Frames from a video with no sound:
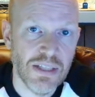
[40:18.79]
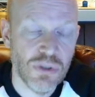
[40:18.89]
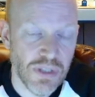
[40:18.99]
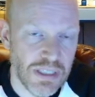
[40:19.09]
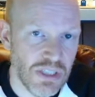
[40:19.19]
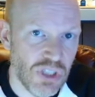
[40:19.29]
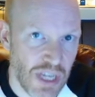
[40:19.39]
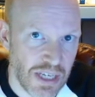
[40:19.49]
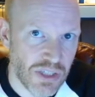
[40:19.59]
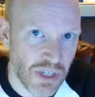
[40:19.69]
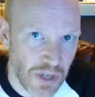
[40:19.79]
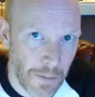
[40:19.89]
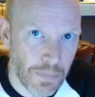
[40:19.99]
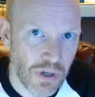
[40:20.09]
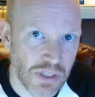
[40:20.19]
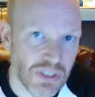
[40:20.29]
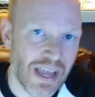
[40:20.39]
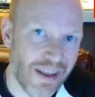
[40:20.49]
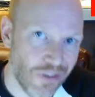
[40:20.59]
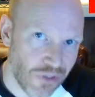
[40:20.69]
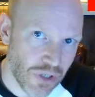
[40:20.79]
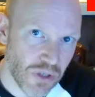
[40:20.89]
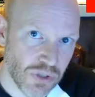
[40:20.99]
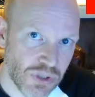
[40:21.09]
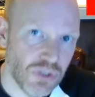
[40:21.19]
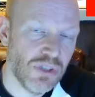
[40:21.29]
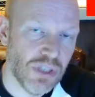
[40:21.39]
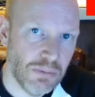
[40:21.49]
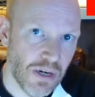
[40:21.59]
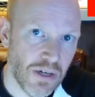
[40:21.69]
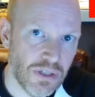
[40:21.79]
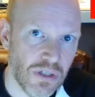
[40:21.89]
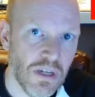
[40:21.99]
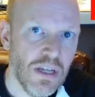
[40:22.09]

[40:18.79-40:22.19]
So it didn't change the number, it just added the 0. It's still the same character.